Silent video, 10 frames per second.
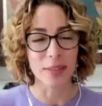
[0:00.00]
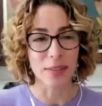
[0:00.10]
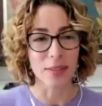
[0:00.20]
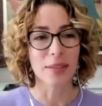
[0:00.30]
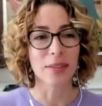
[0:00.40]

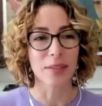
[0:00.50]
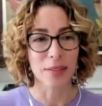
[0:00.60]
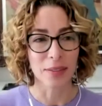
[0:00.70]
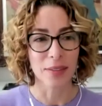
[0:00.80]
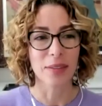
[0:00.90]
do they bring? I mean,
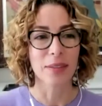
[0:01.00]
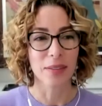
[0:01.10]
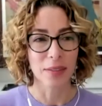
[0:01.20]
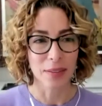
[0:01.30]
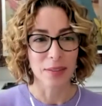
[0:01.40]
sometimes
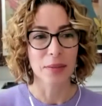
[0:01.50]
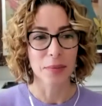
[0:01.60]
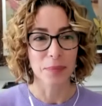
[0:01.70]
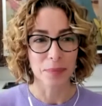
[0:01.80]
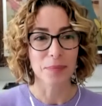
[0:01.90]
orange
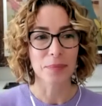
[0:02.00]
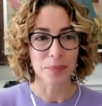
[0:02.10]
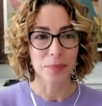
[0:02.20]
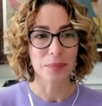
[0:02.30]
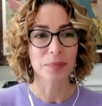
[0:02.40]
slices,
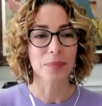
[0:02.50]
which are